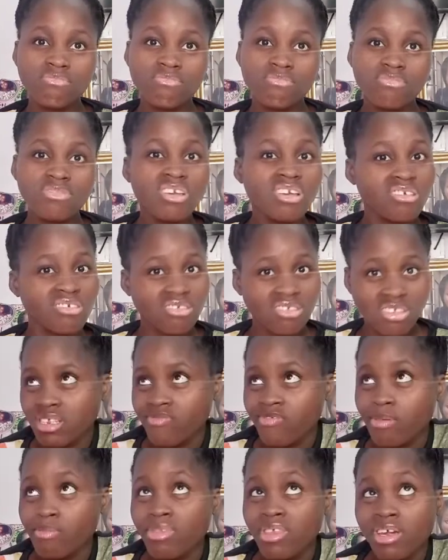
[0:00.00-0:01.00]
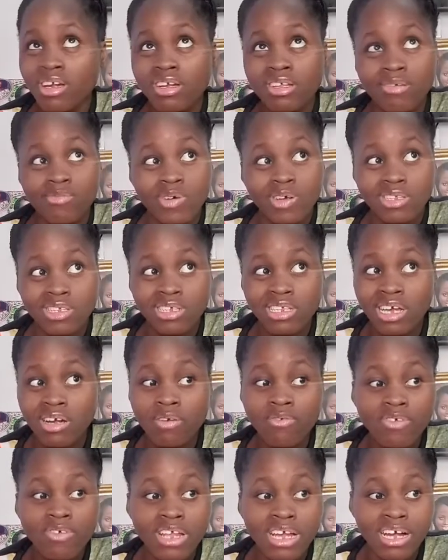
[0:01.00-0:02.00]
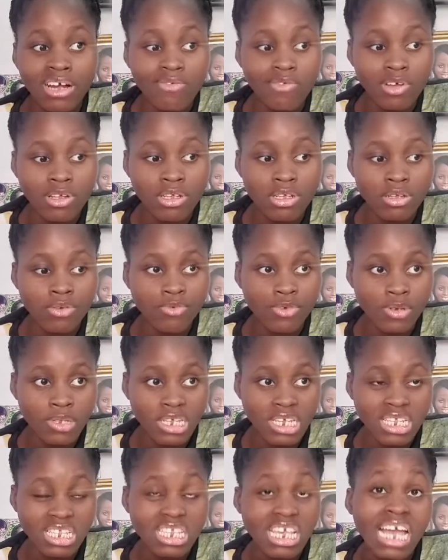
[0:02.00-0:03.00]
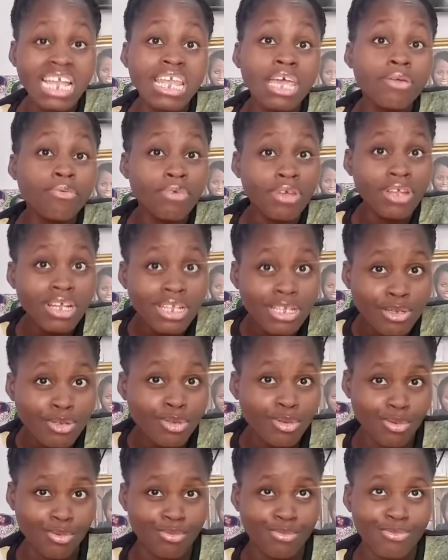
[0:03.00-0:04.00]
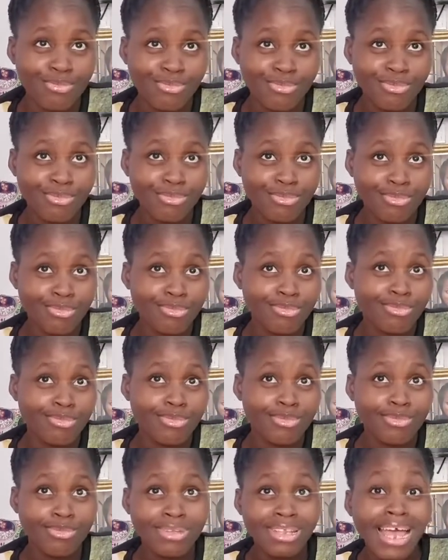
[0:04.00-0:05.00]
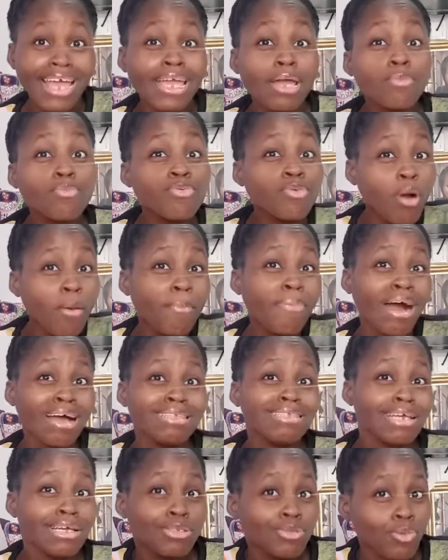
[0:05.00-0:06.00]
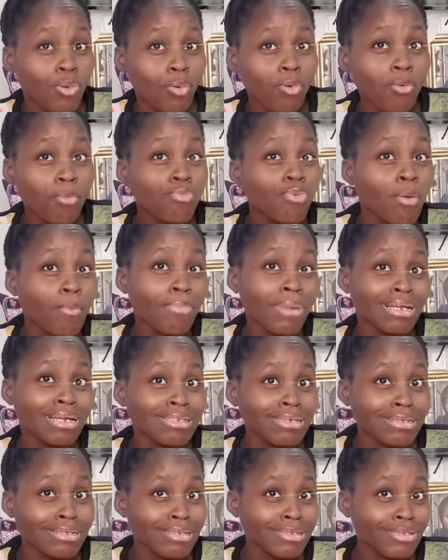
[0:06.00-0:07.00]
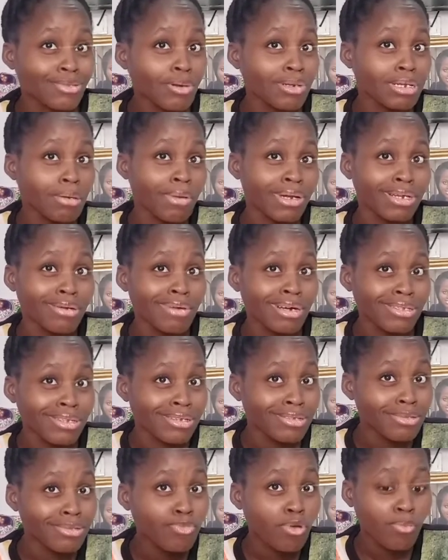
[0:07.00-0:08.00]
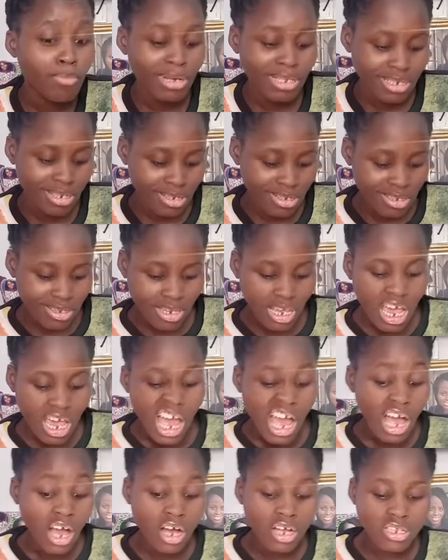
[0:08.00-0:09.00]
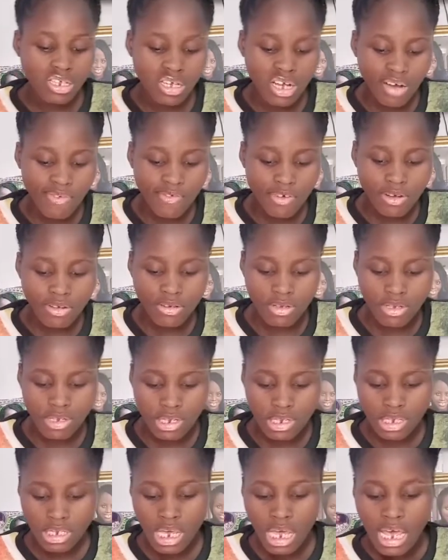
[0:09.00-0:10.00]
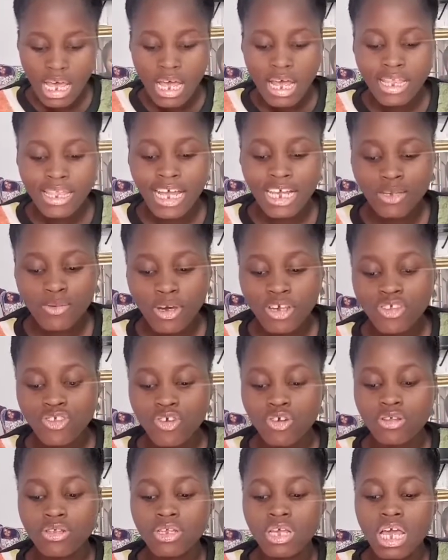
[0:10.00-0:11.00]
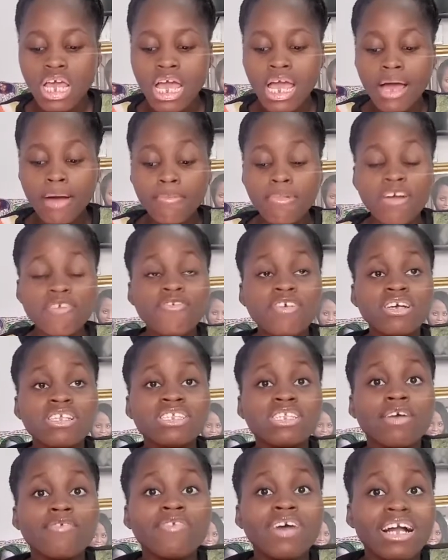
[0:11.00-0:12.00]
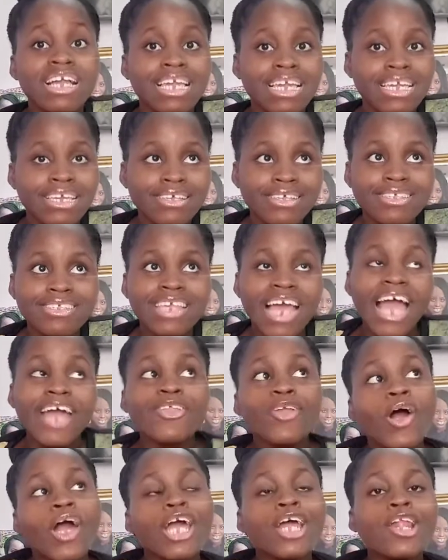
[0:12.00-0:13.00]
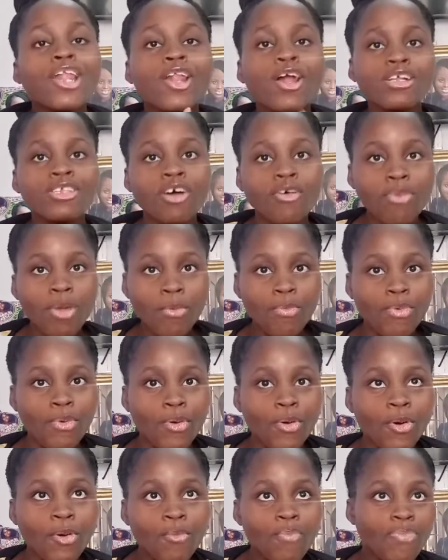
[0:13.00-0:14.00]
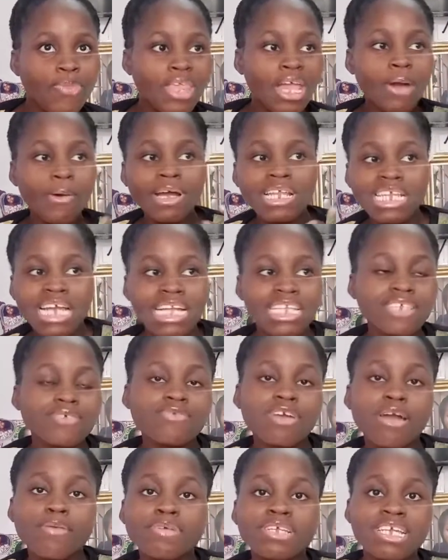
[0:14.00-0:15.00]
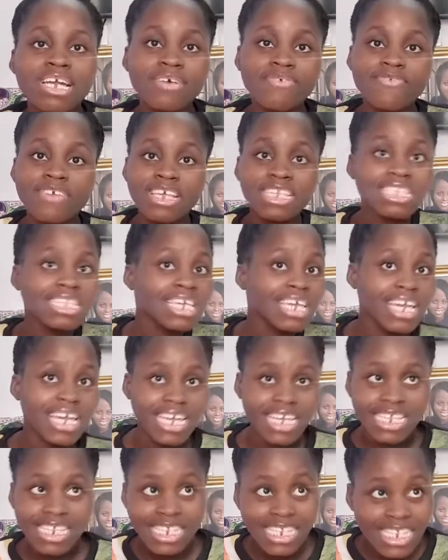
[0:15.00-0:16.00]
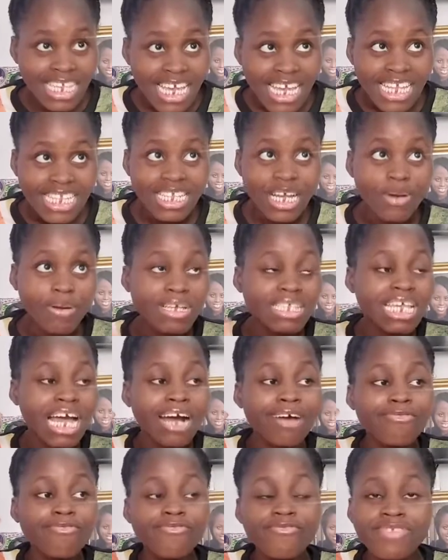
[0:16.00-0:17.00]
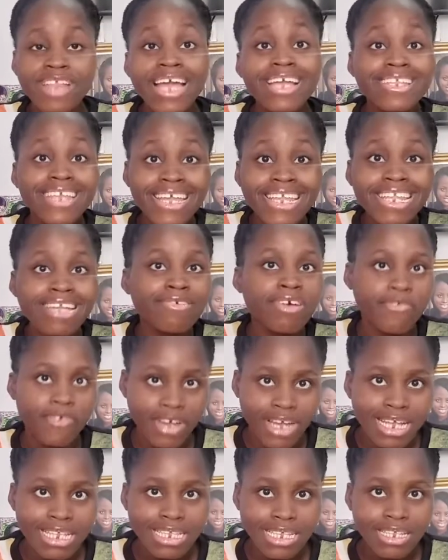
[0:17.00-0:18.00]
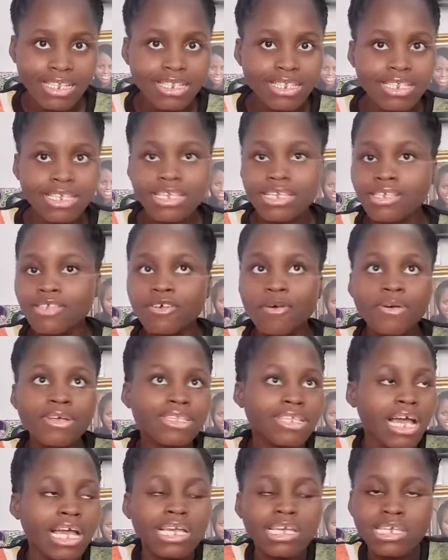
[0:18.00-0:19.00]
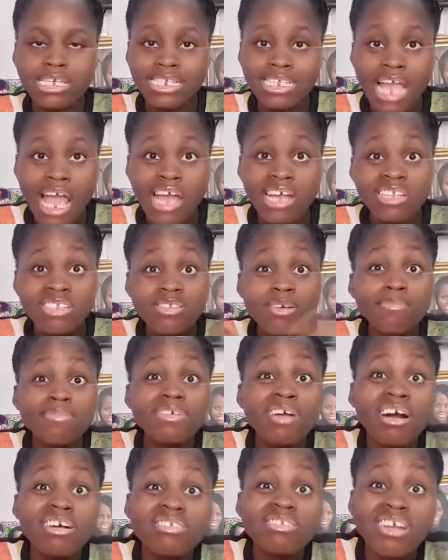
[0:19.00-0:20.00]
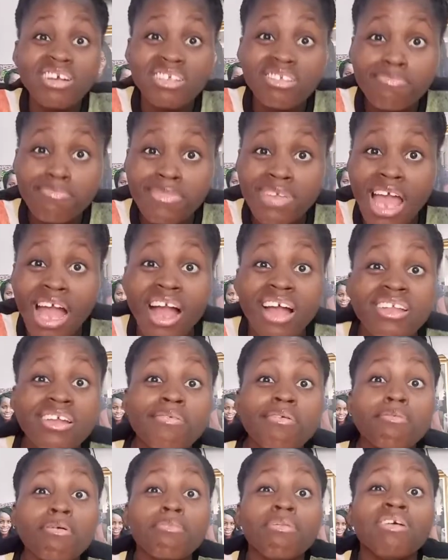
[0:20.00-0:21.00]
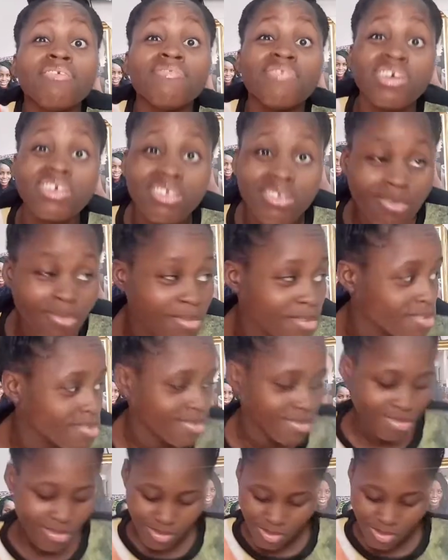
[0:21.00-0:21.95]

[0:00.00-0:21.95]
Yes, I'm thinking about it. I don't feel like I've gone on a real date, and I really need to. Like, proper date though. Proper date. Not yama date. Proper date. I don't think I've gone on it. Next question. My first ever kiss. I know a lot of people, when they are describing their first kiss, they always have, like, they never forget it. It's always like, yeah, to be honest, me, I cannot remember my first one.